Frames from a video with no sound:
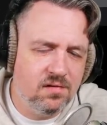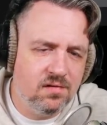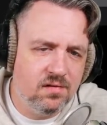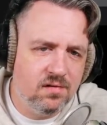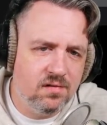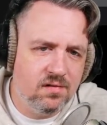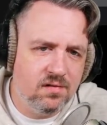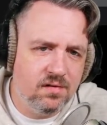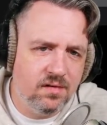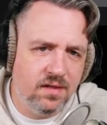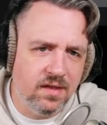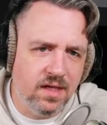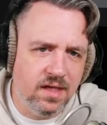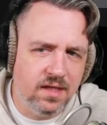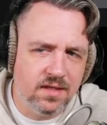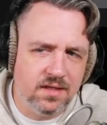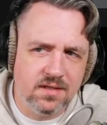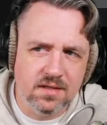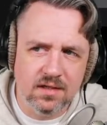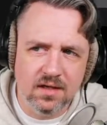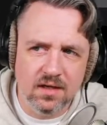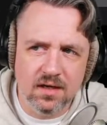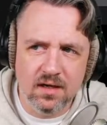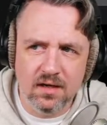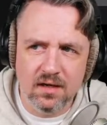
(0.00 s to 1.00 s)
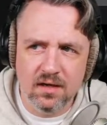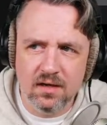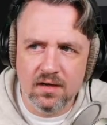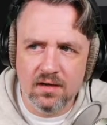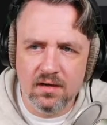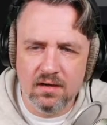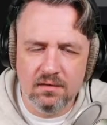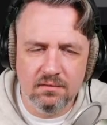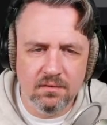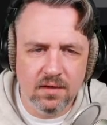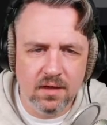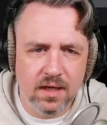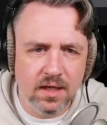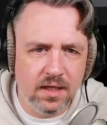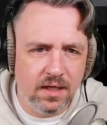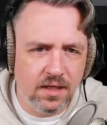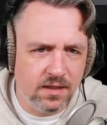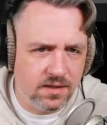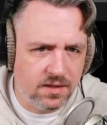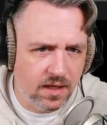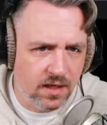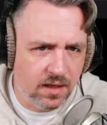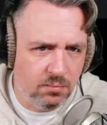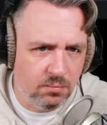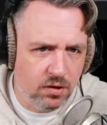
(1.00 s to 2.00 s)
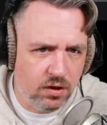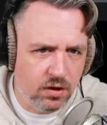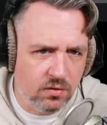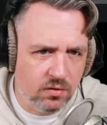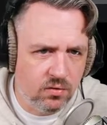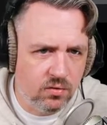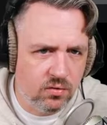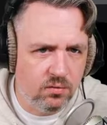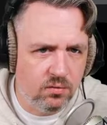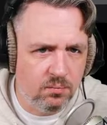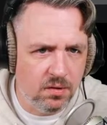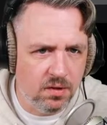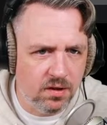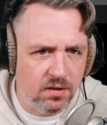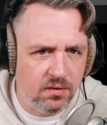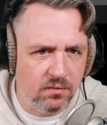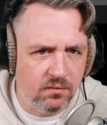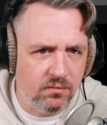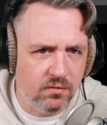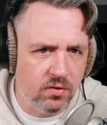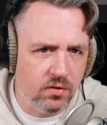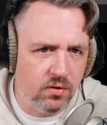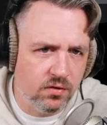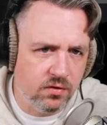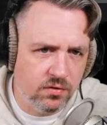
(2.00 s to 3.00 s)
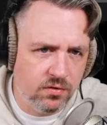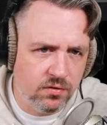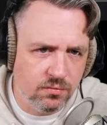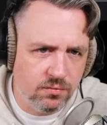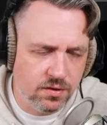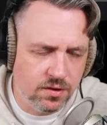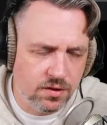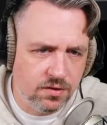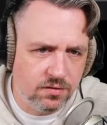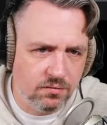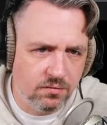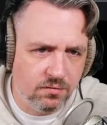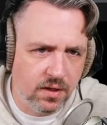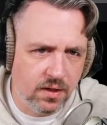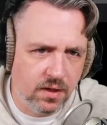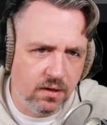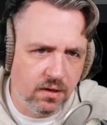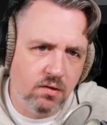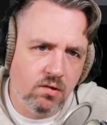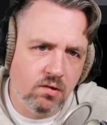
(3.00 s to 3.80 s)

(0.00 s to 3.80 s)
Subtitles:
that any type that could be converted to a string.